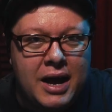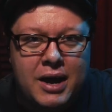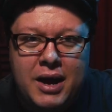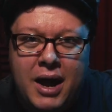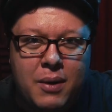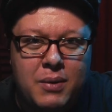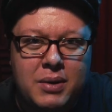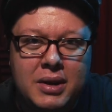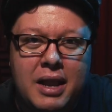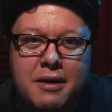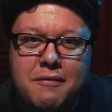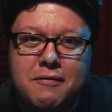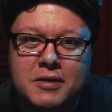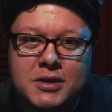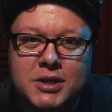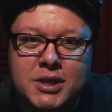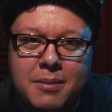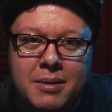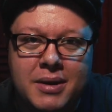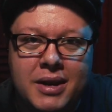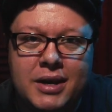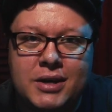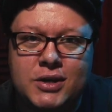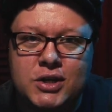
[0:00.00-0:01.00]
I would love for
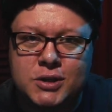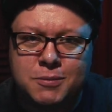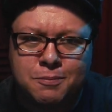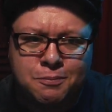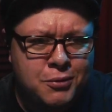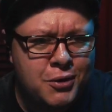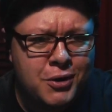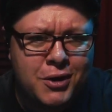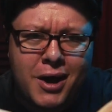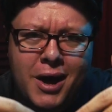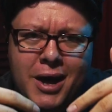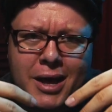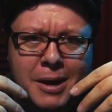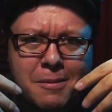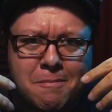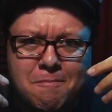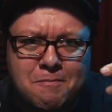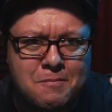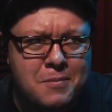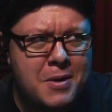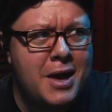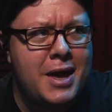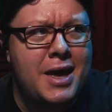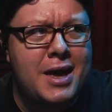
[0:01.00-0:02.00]
somebody to just put on a
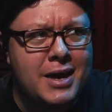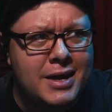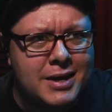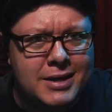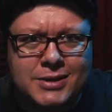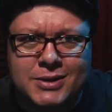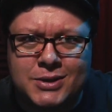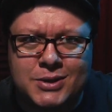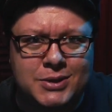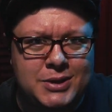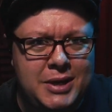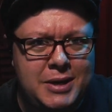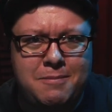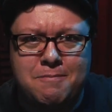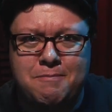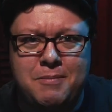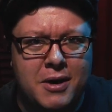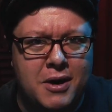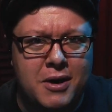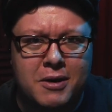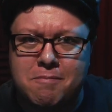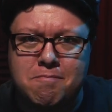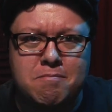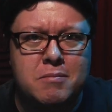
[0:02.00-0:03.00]
big
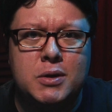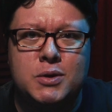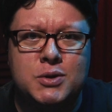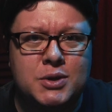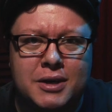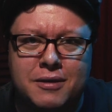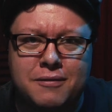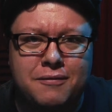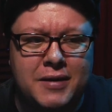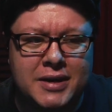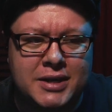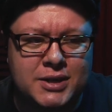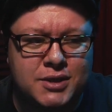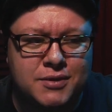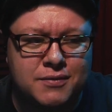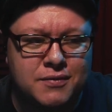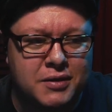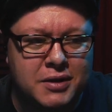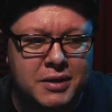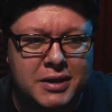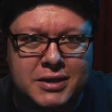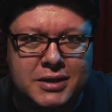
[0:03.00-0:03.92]
steampunk music festival